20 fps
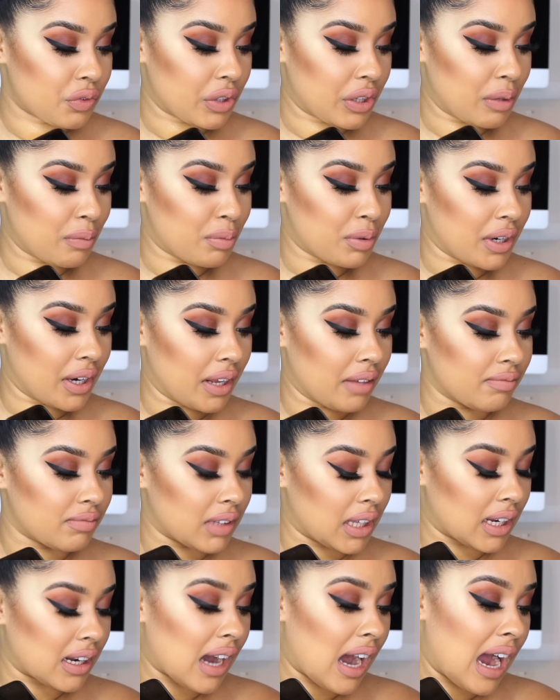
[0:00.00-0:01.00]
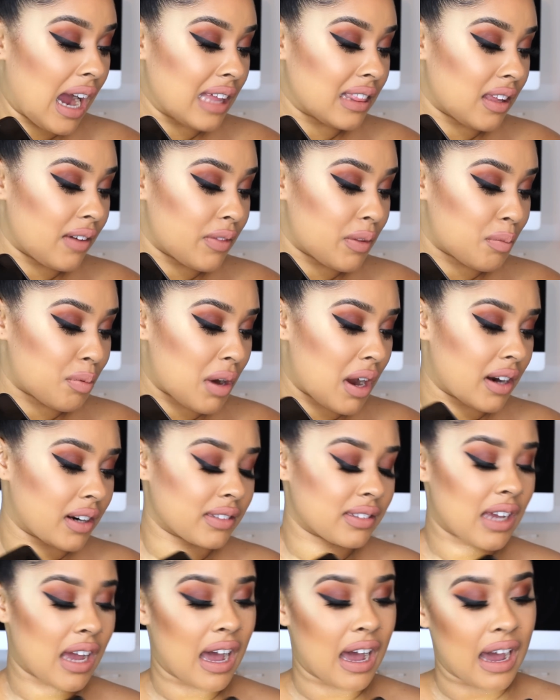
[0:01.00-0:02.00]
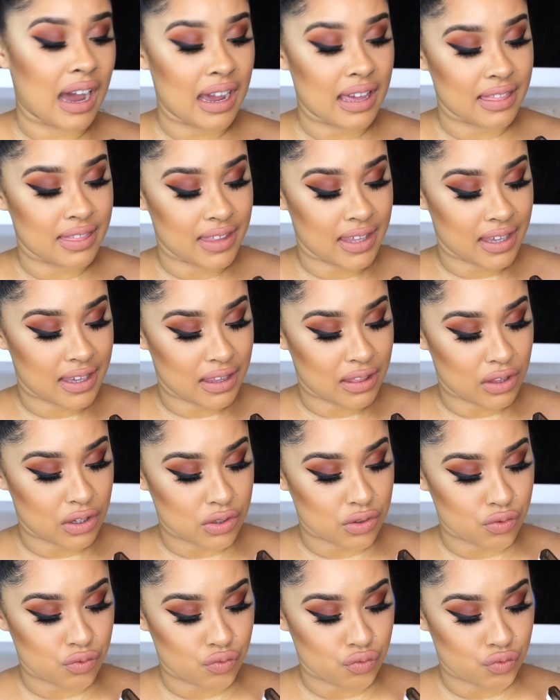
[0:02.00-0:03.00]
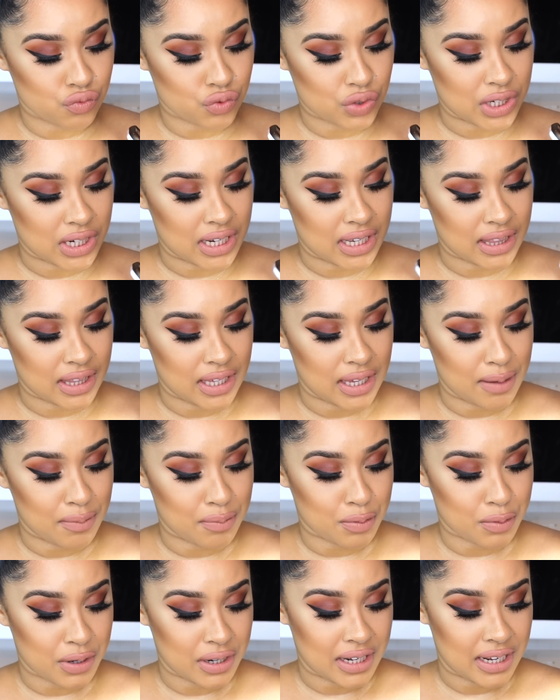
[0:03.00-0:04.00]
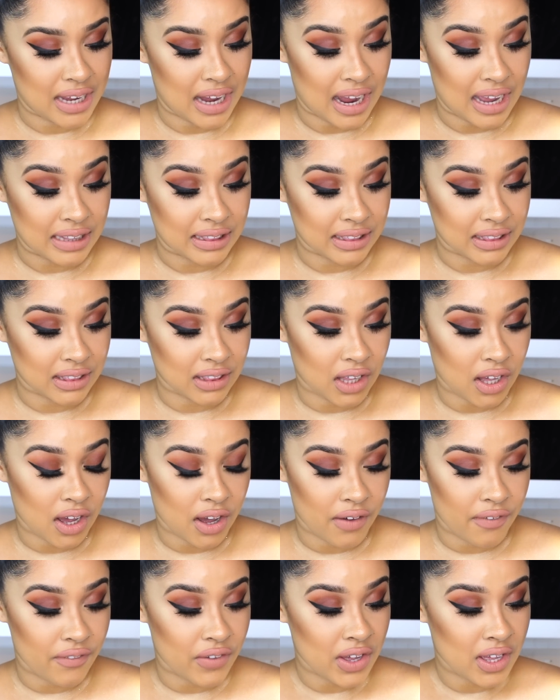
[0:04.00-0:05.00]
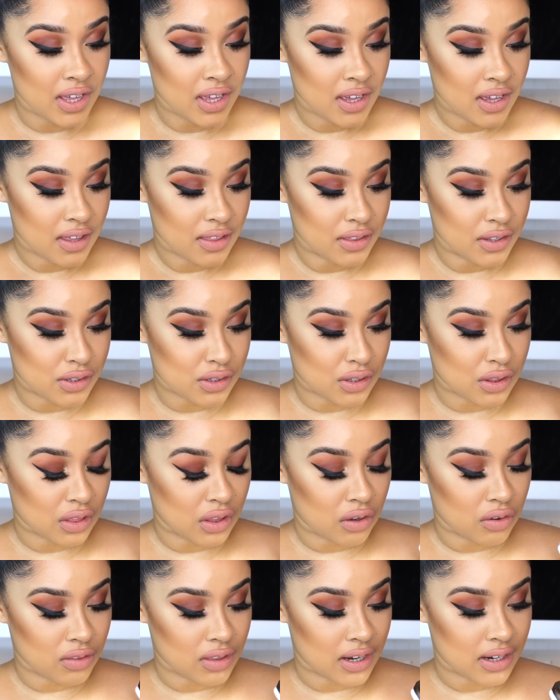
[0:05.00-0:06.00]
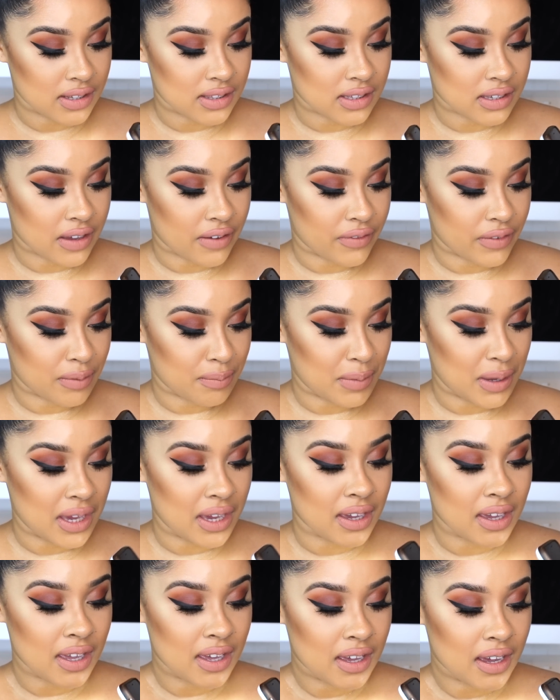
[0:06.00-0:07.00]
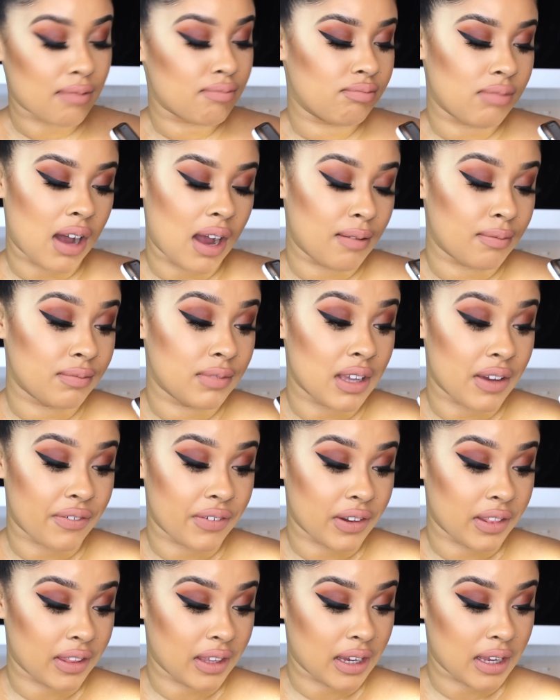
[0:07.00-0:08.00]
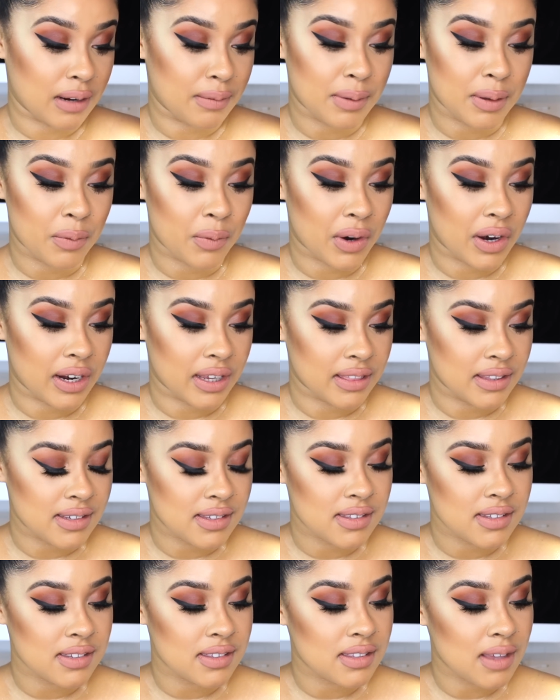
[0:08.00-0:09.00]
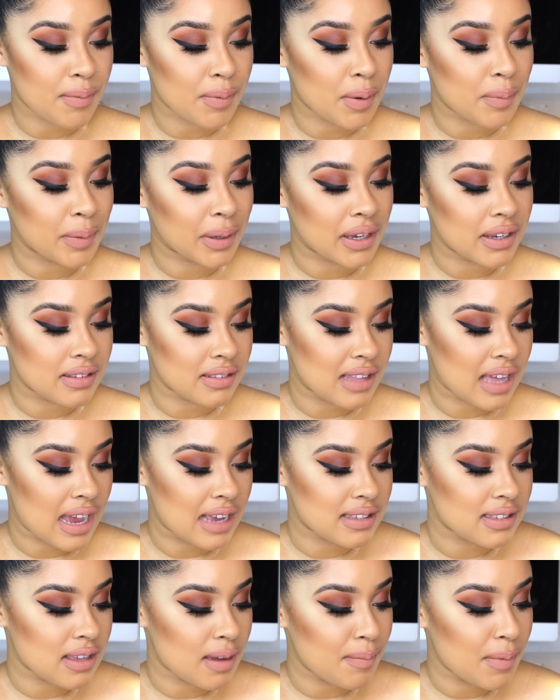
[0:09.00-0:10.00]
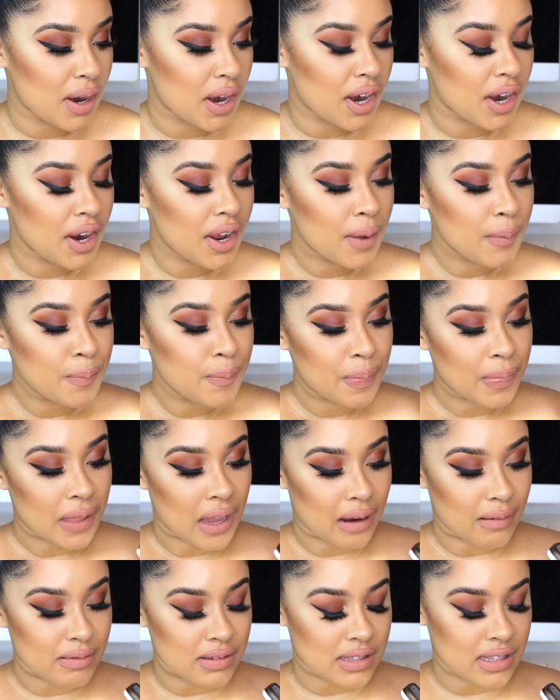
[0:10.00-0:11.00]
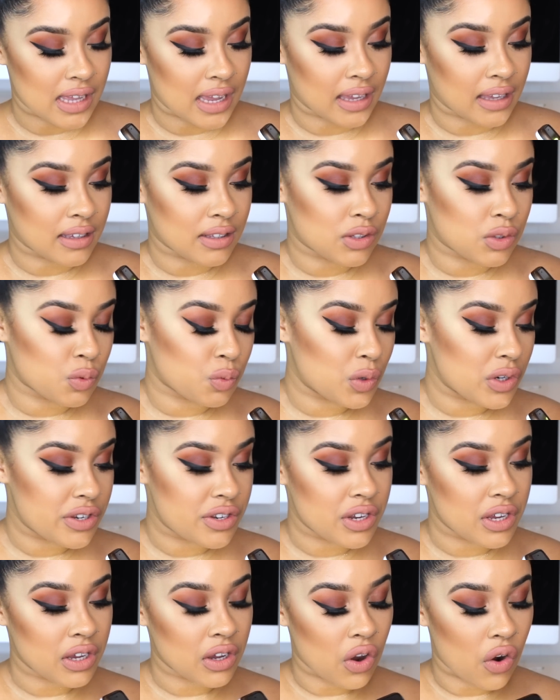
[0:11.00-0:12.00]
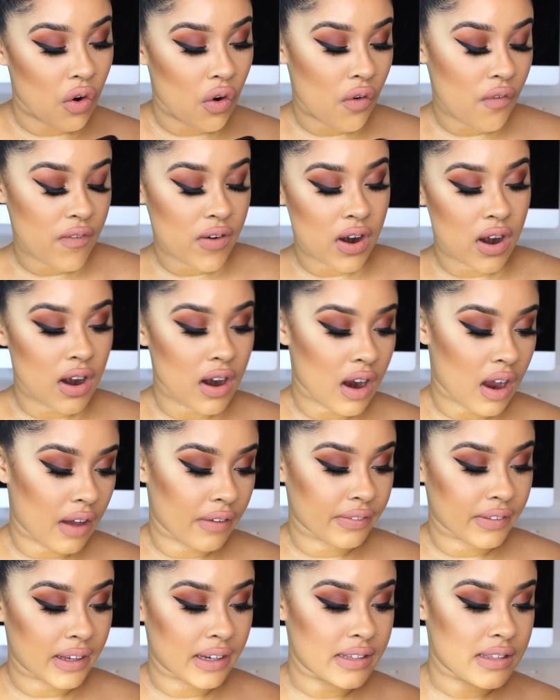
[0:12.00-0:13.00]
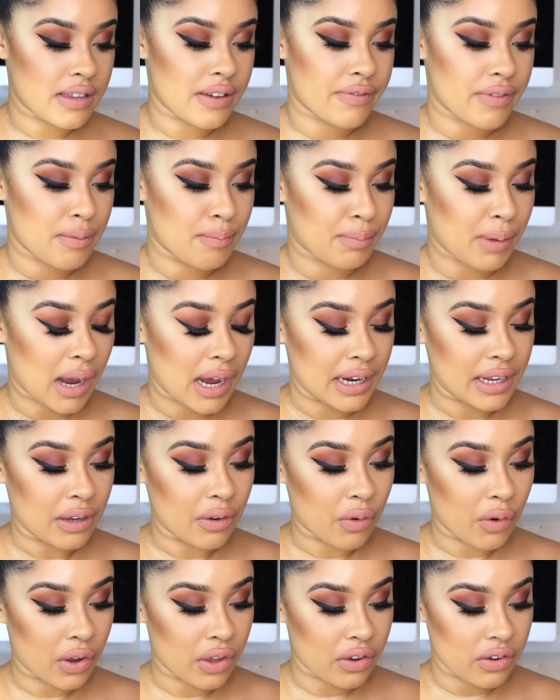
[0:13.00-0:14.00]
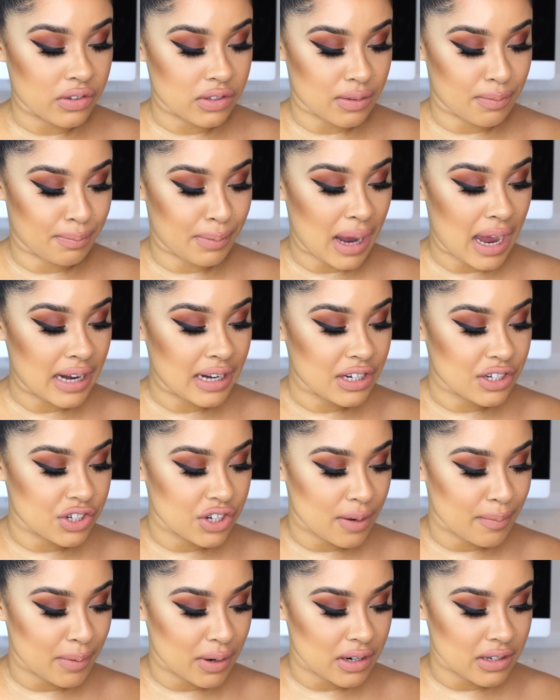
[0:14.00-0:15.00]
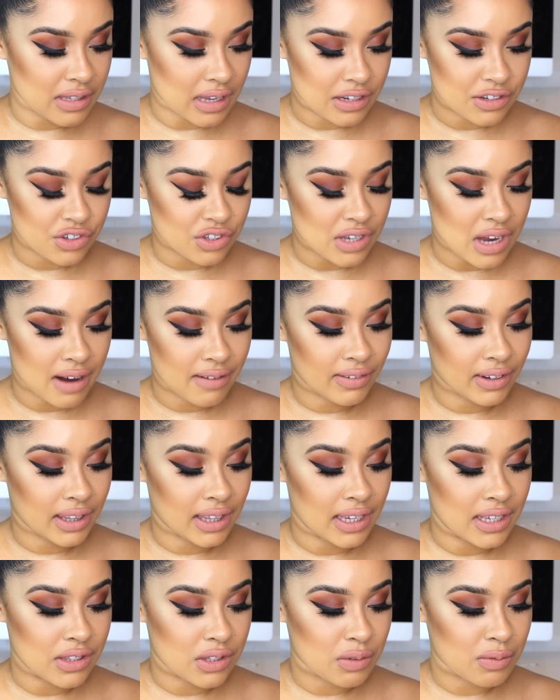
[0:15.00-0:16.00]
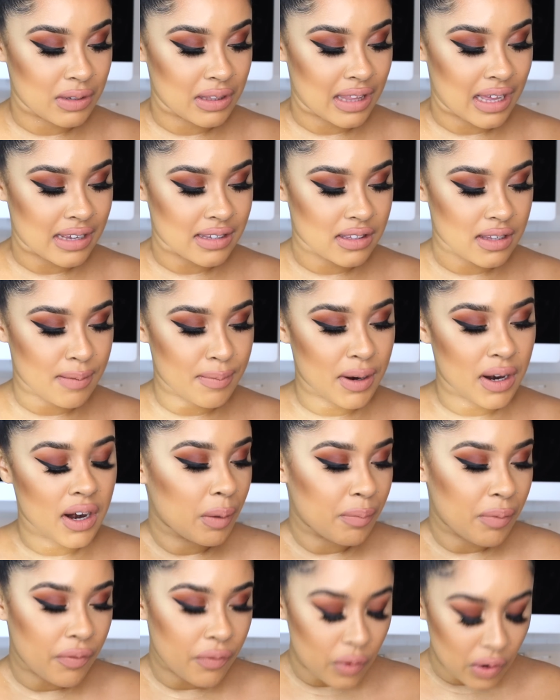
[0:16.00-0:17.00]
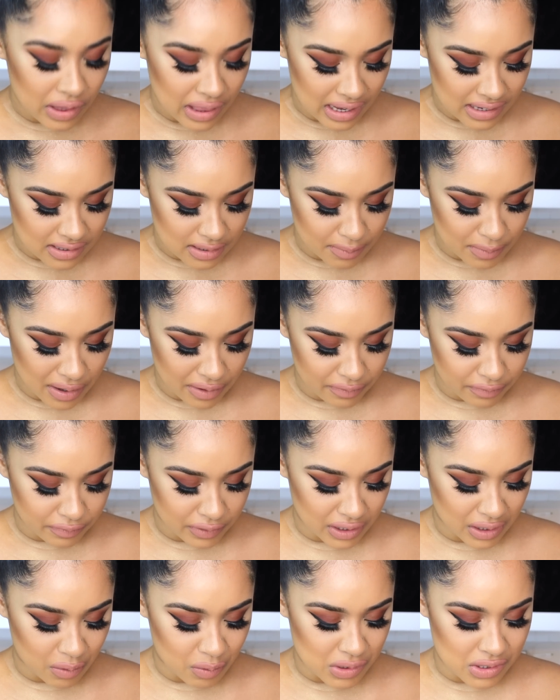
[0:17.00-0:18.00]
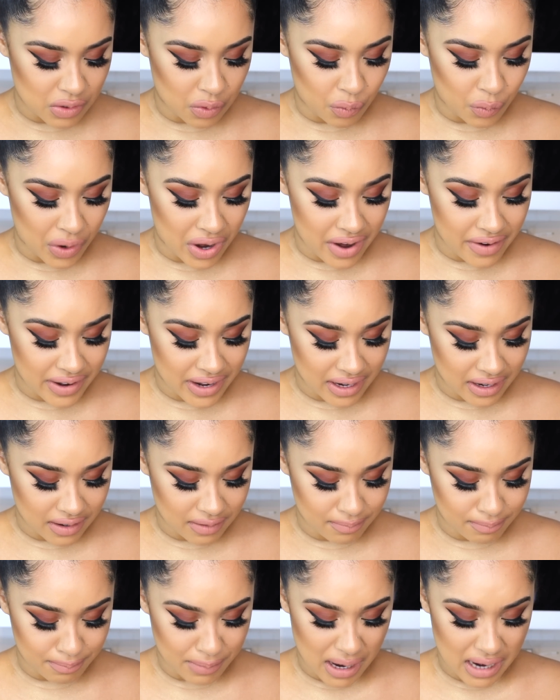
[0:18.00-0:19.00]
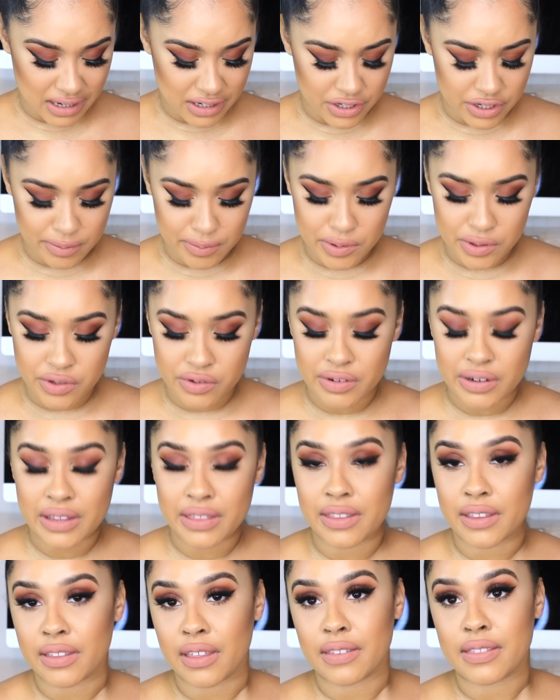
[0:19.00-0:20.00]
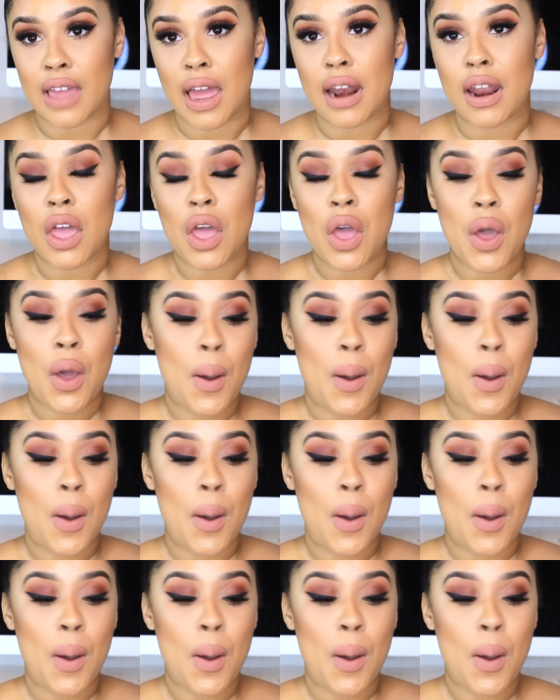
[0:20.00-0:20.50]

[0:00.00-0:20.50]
really pretty. Like I love the product, I think it looks really pretty. I love this glow that it's giving me. I'm, I'm definitely gonna be wearing this this summer because last summer I was like switching over on like different body oils and body shimmers. I just got really into it last summer. Before last summer, I really wasn't wearing body shimmers or anything like that.